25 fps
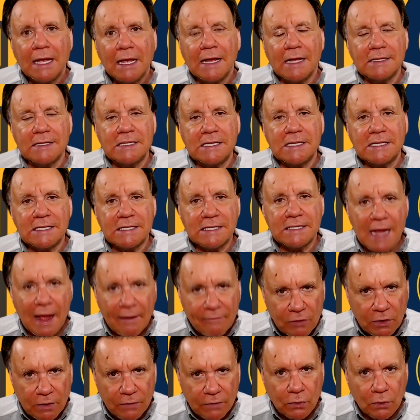and
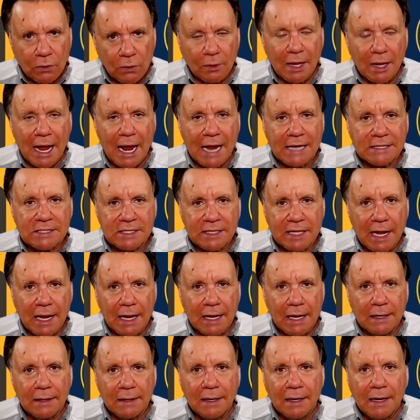seven of their last
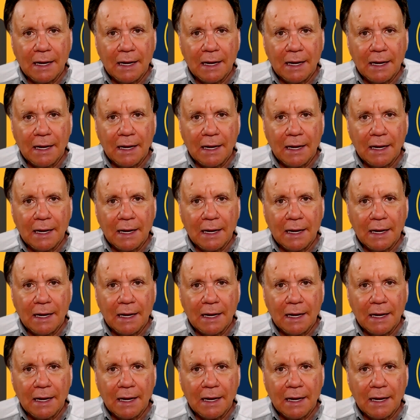eight.